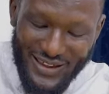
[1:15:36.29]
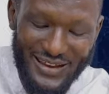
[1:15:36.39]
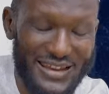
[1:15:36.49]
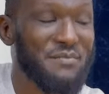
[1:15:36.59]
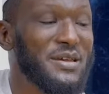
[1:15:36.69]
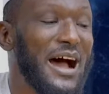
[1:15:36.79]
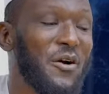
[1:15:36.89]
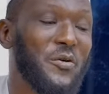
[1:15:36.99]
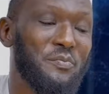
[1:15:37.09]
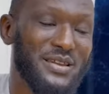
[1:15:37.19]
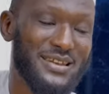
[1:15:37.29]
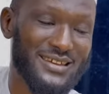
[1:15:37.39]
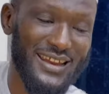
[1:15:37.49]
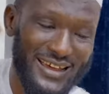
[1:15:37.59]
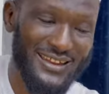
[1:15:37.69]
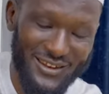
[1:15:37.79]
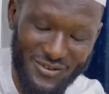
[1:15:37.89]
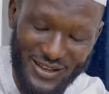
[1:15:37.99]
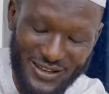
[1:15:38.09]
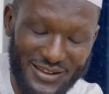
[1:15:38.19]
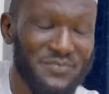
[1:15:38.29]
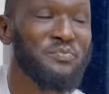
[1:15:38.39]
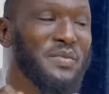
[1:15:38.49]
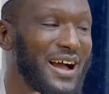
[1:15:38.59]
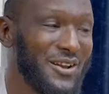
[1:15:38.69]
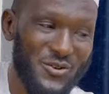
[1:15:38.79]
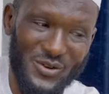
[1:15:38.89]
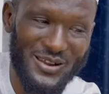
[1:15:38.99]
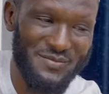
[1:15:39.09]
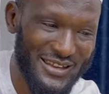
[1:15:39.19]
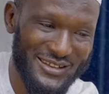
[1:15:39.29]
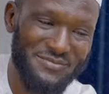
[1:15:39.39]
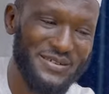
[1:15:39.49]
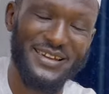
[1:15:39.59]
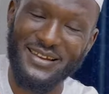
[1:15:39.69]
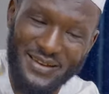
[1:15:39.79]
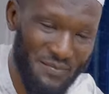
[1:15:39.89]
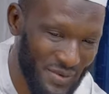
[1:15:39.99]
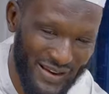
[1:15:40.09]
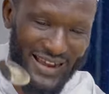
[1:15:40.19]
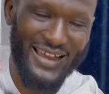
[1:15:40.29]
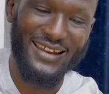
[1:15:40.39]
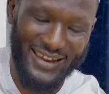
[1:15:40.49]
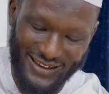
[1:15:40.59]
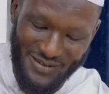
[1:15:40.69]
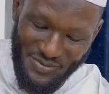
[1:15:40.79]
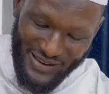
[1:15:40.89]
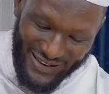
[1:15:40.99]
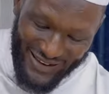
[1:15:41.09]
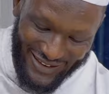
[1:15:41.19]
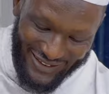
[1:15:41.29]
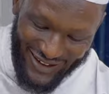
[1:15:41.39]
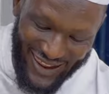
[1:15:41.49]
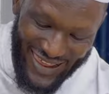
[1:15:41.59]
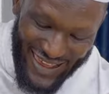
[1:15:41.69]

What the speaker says: Now me, I go piss to tell her the news and say, make I no worry myself again. Madam, I don't get them breaking and see.